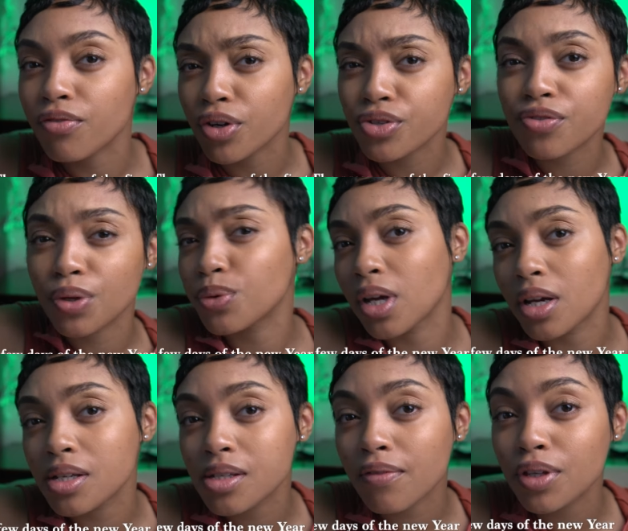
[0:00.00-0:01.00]
first few
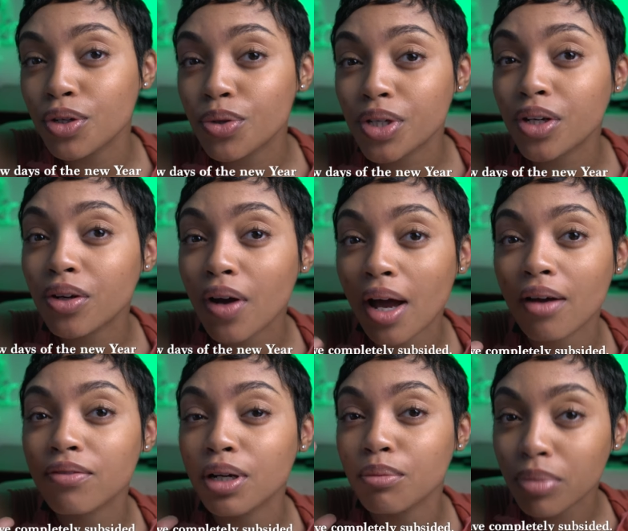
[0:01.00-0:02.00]
days of the new year
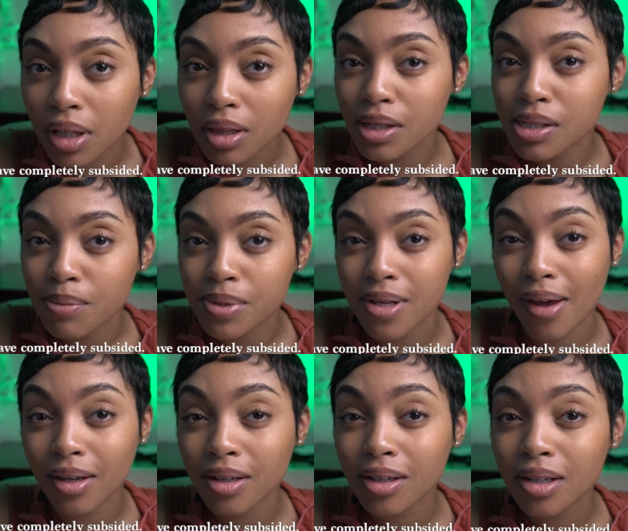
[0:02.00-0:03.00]
have completely
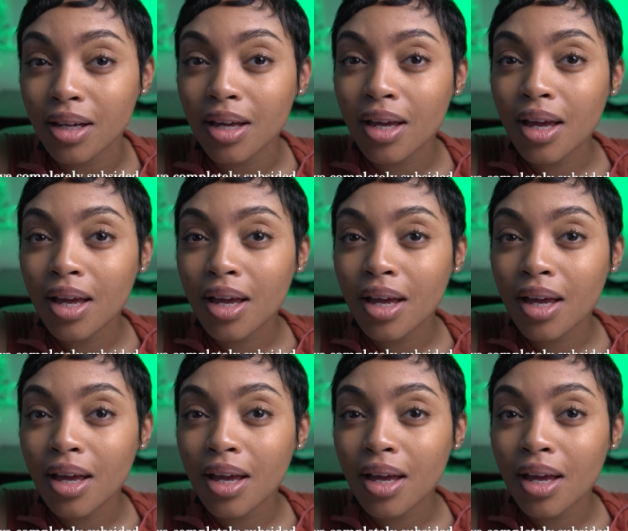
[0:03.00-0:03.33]
subsided,